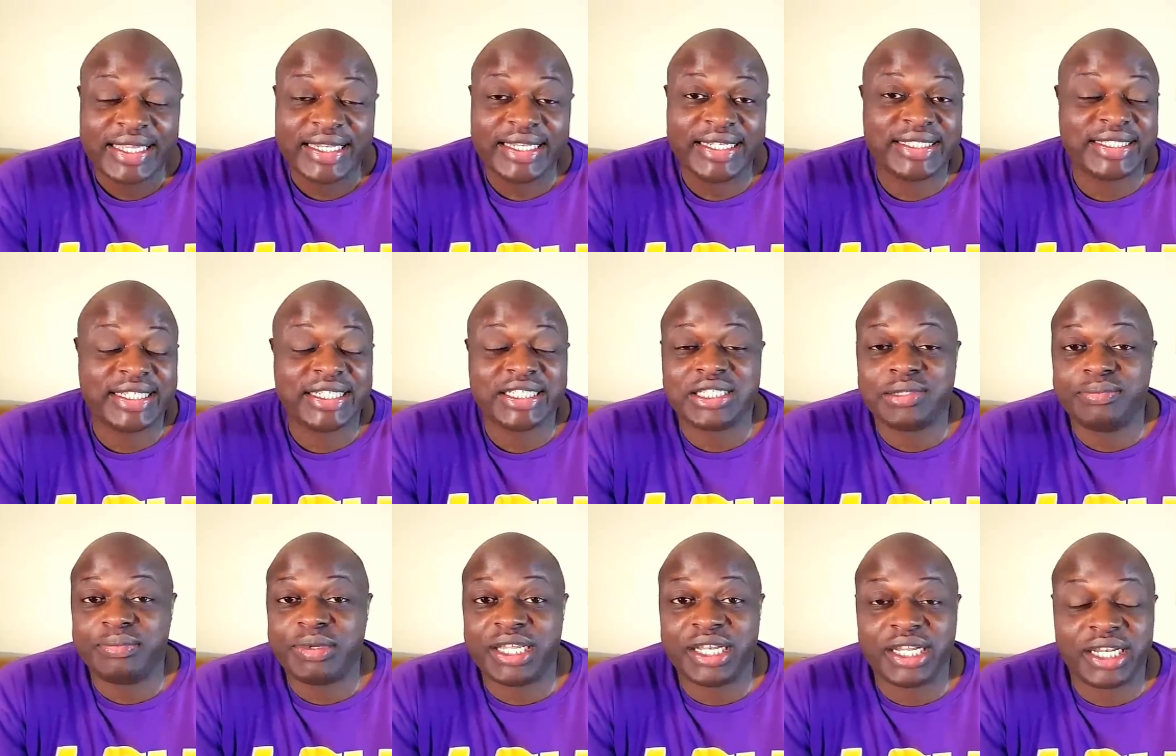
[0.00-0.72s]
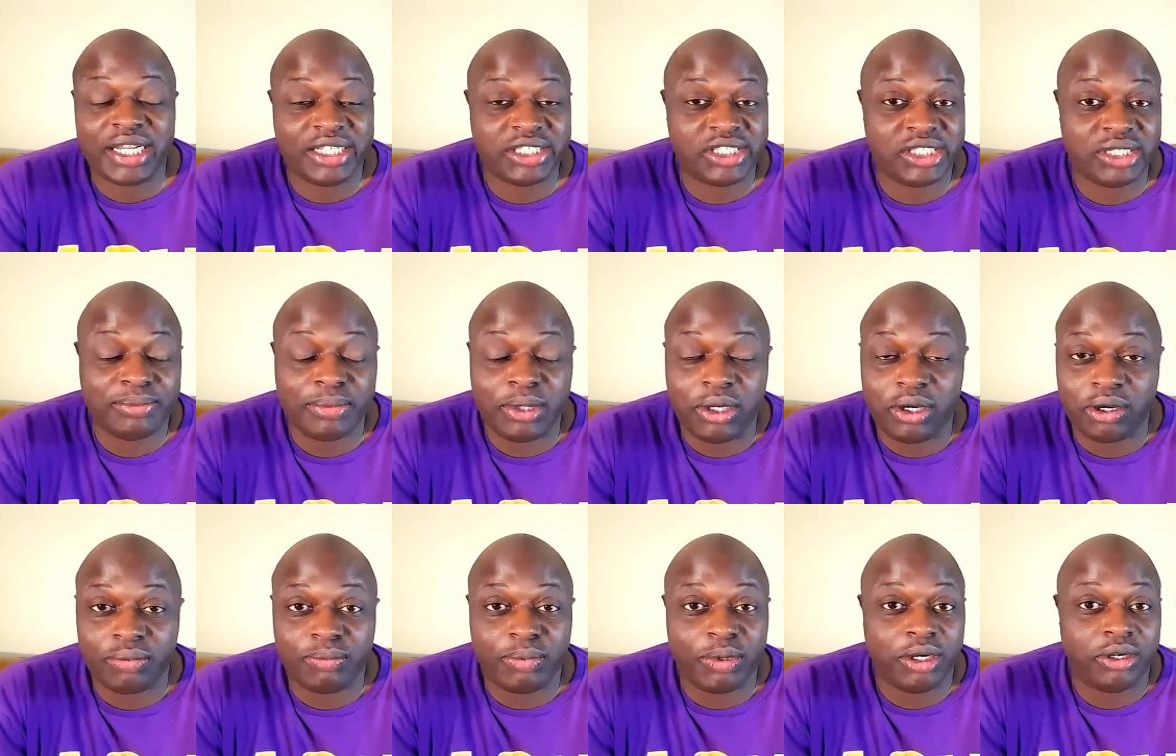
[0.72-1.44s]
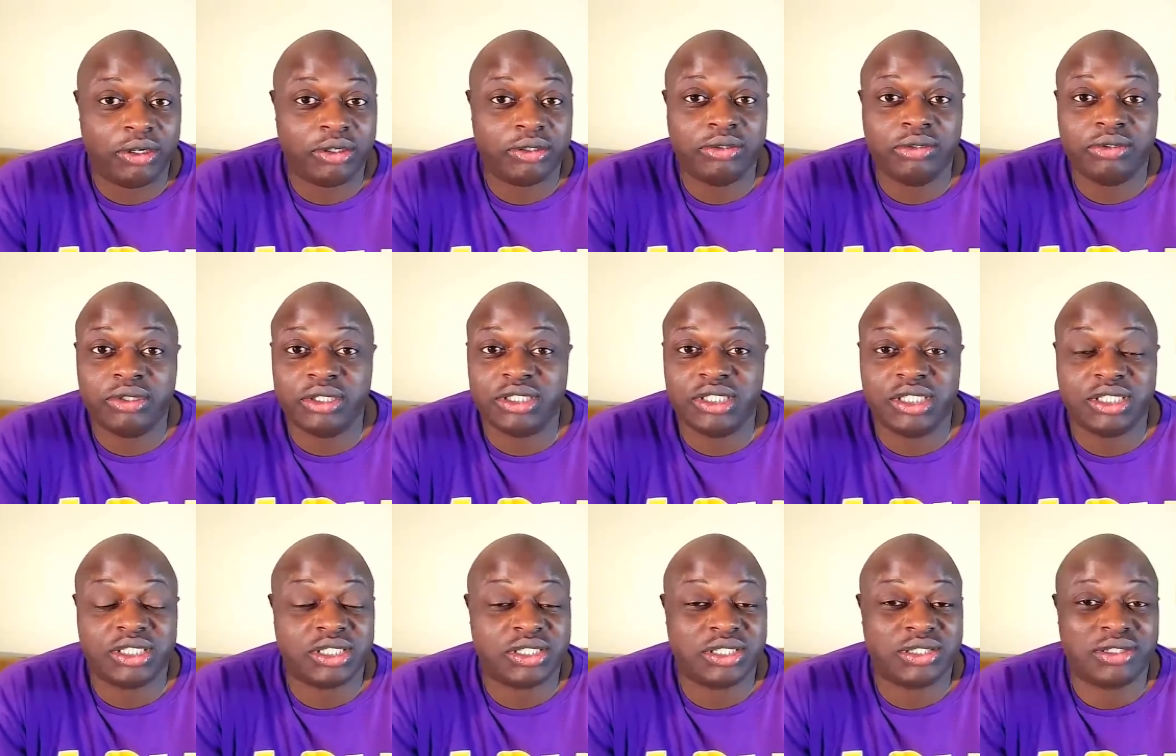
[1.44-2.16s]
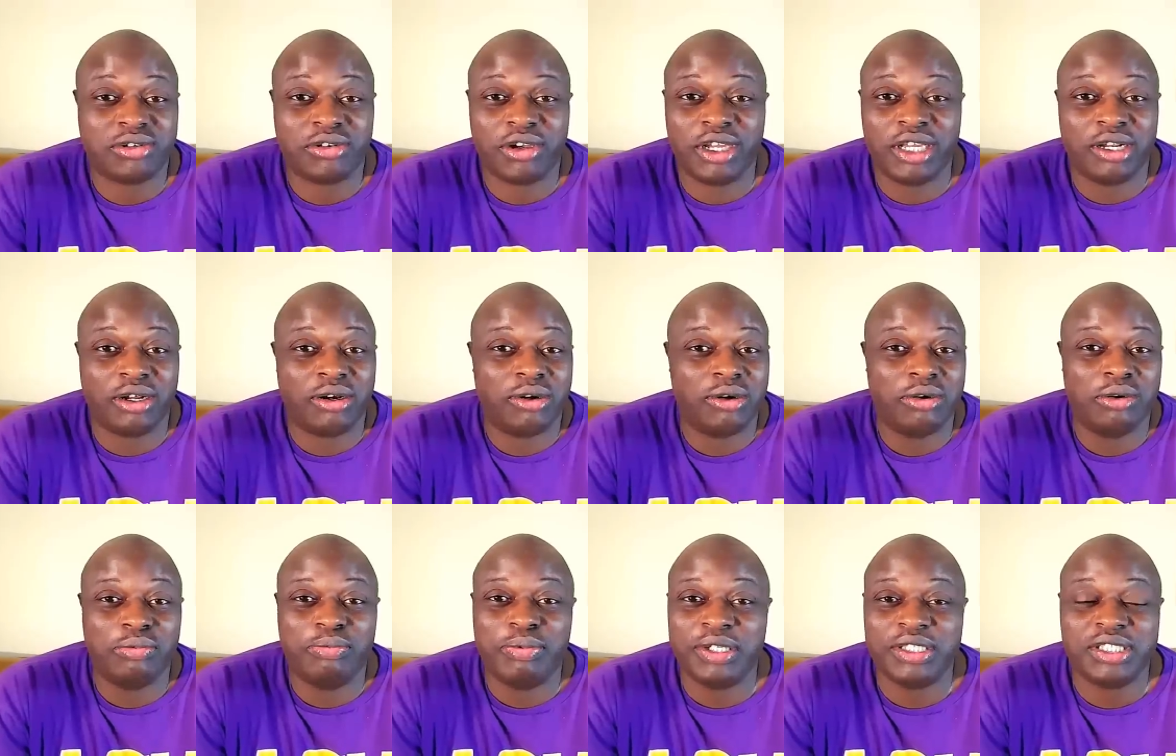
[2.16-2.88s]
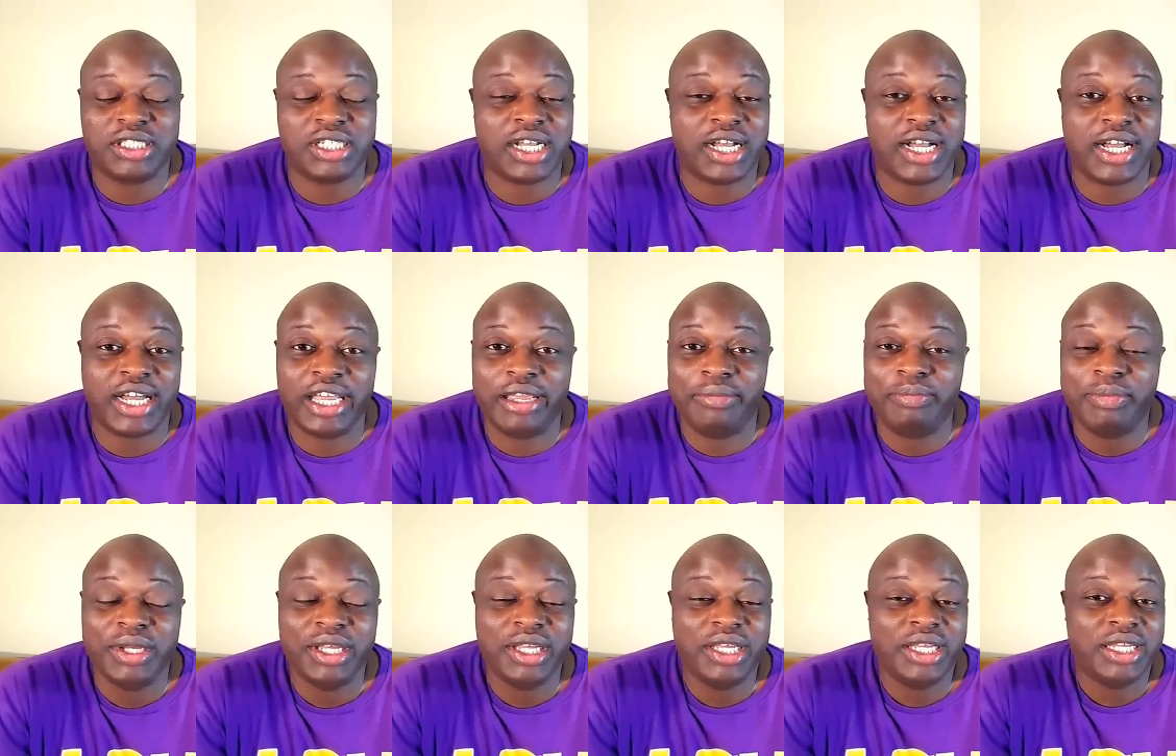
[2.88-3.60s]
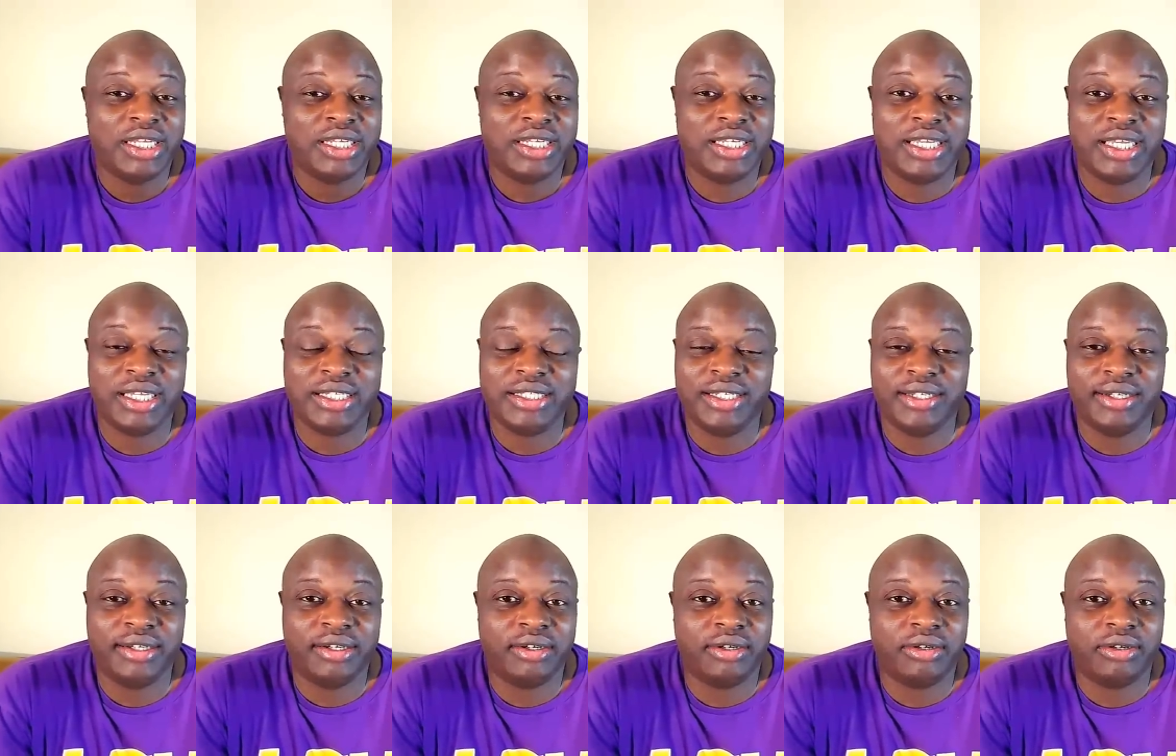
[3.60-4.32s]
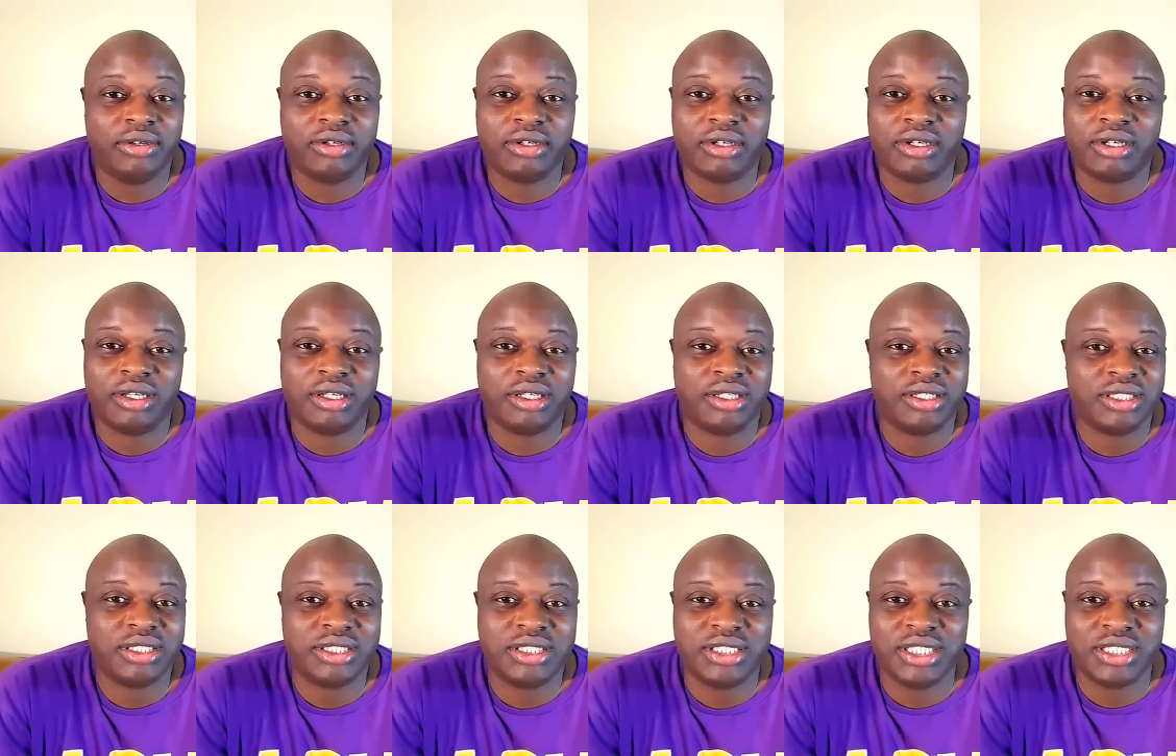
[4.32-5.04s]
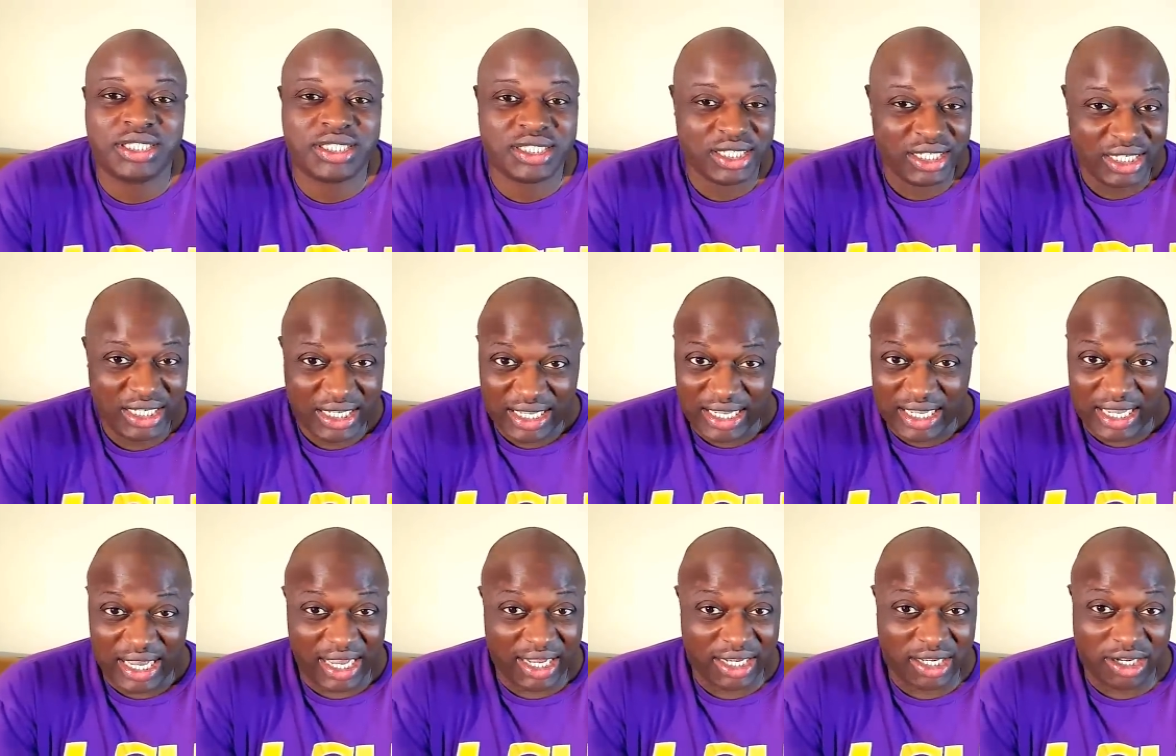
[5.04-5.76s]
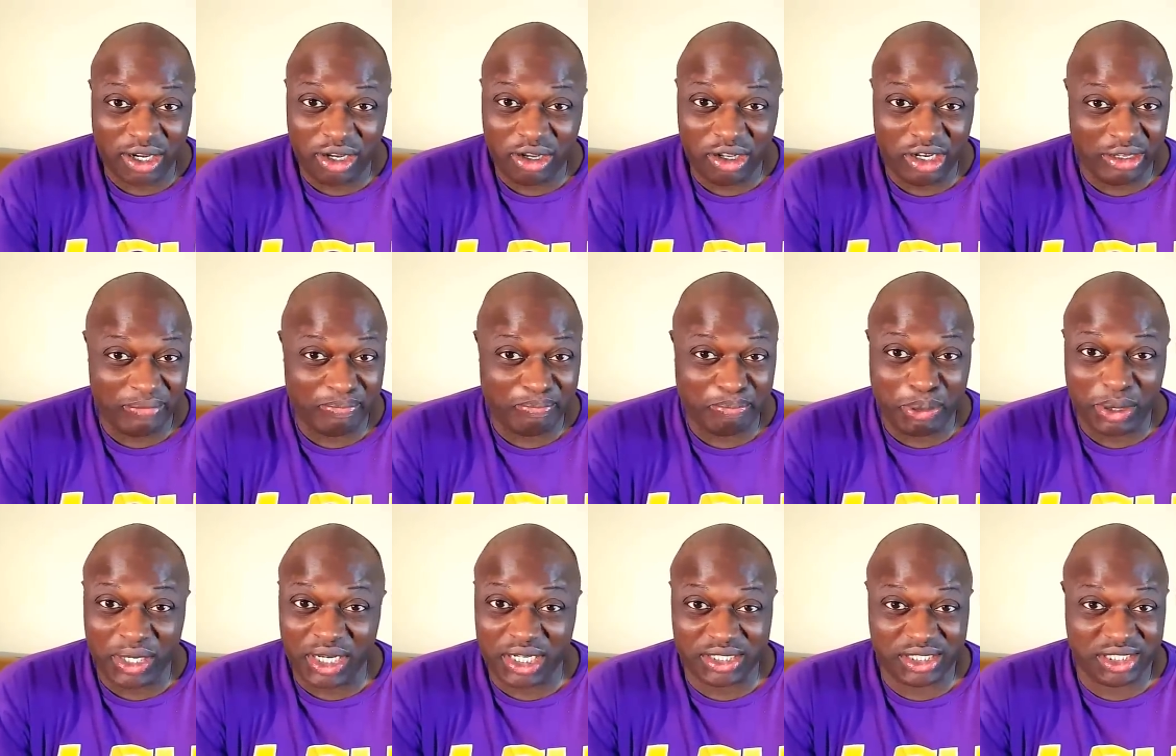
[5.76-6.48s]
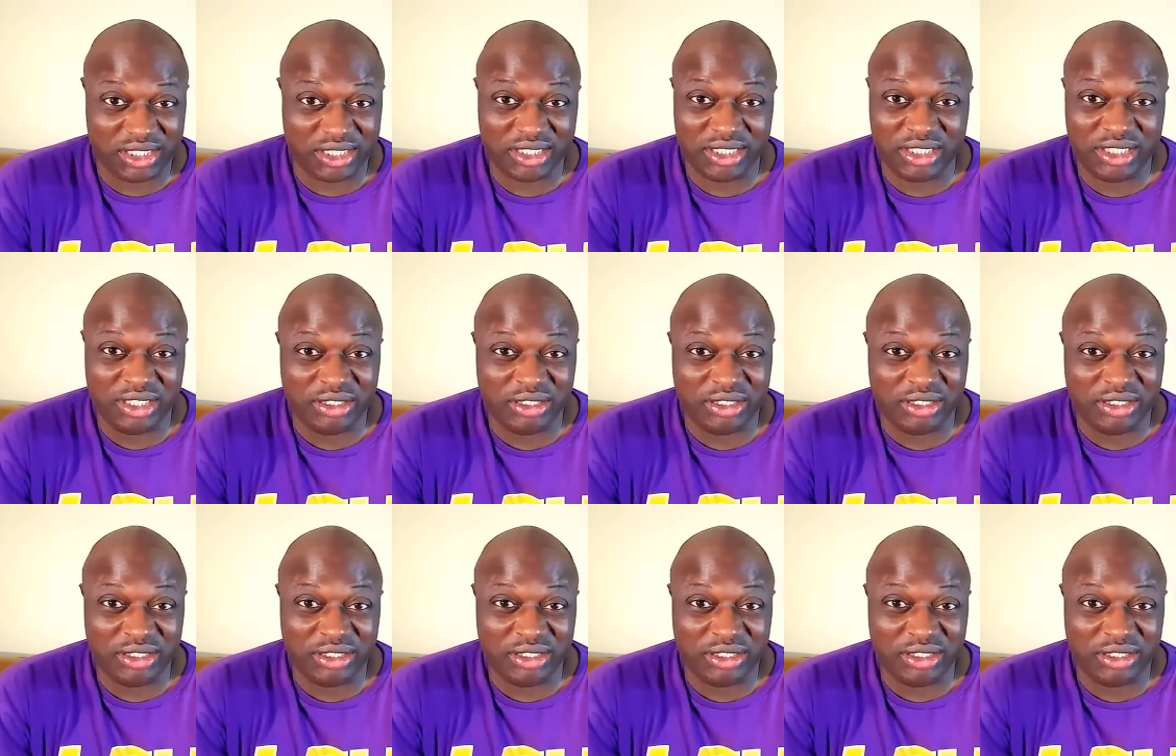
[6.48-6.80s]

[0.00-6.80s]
Let's get somebody like Jim Harbaugh who could just create a whole bunch of hype, get, you know, uh, just, I call it pus.